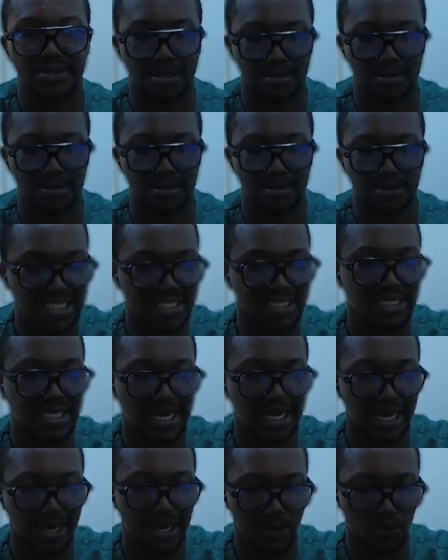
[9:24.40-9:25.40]
This is
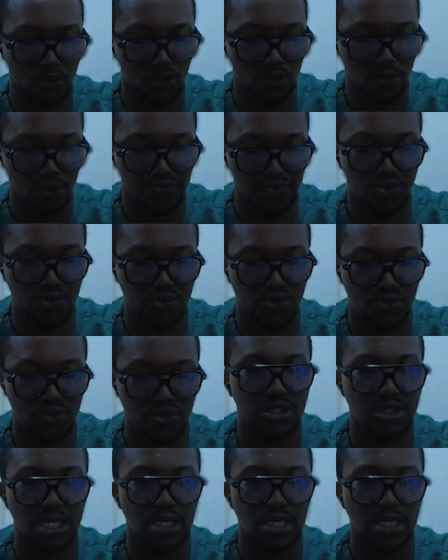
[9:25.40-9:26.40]
a line of code.
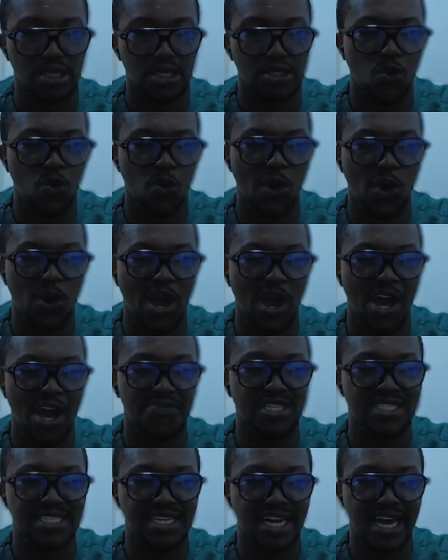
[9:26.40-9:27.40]
So we are
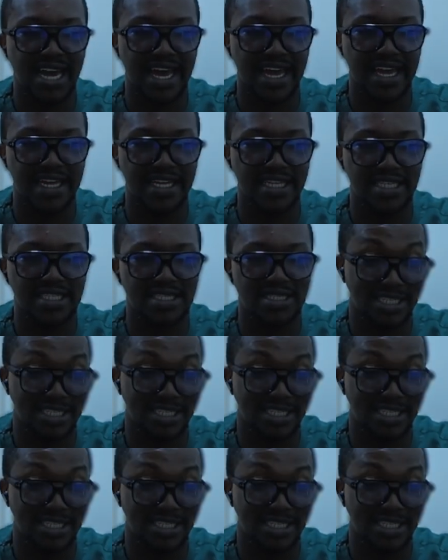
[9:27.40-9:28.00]
filtering it.